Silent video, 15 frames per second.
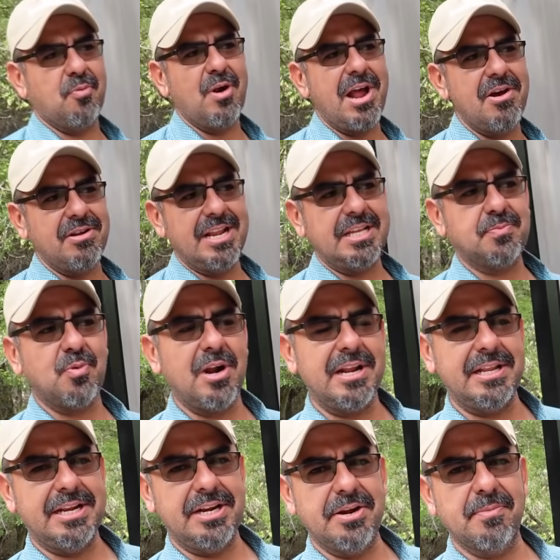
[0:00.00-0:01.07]
proud. That's
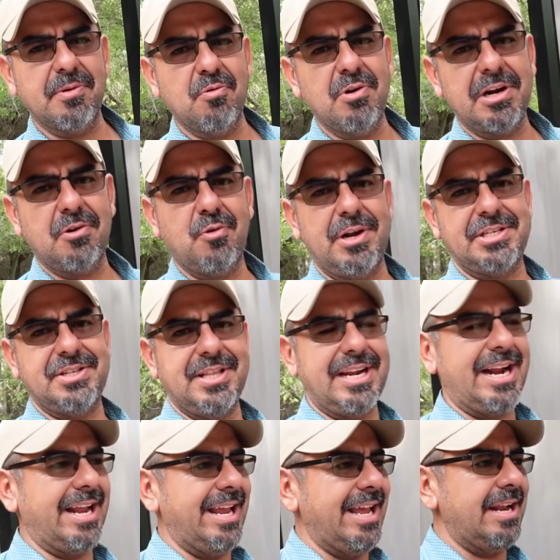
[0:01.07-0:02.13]
probably the number one question
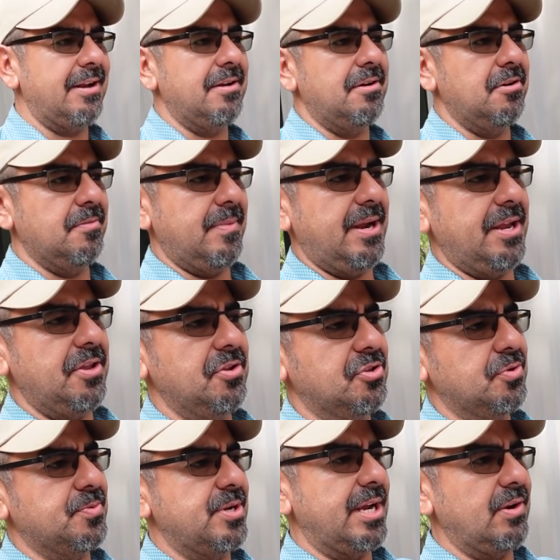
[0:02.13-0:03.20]
that I get on my
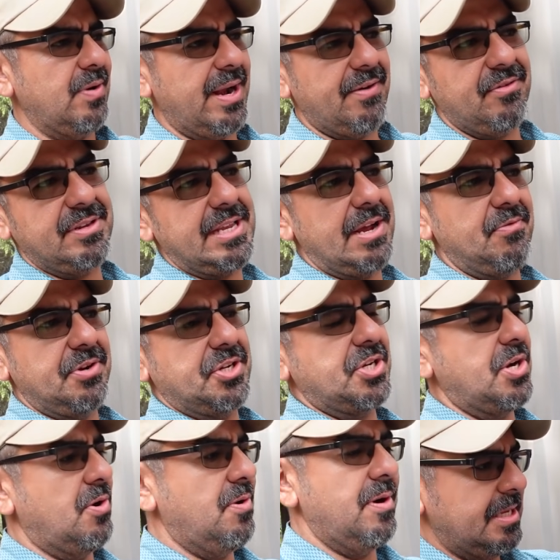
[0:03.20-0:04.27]
YouTube channel every time we
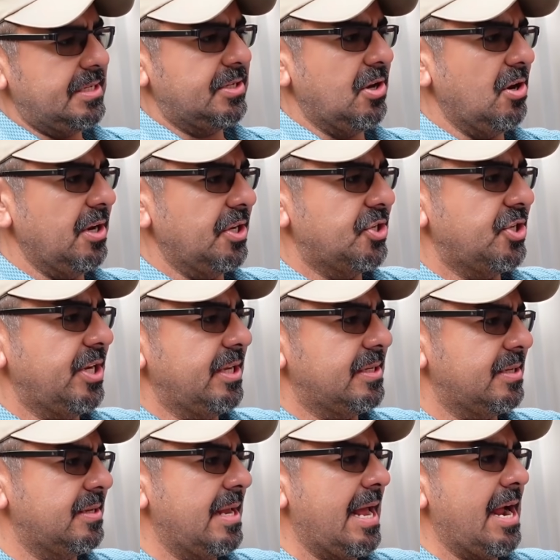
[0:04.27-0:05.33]
show installing
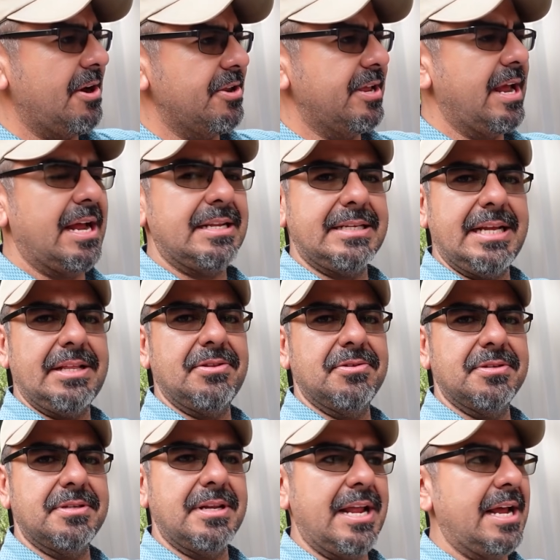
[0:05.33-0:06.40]
sheets. How do you guys get
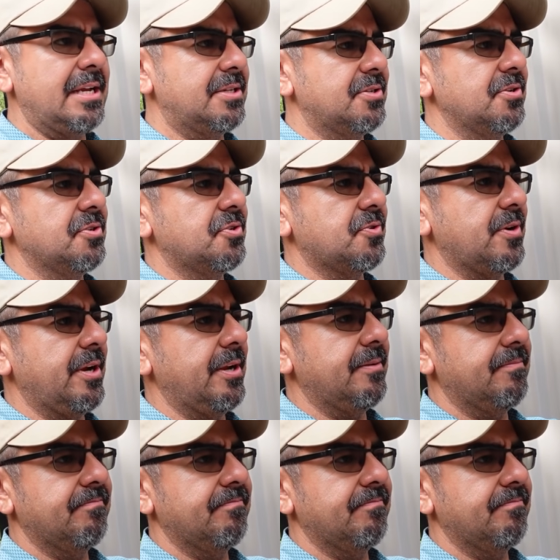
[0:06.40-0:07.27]
those lines so straight?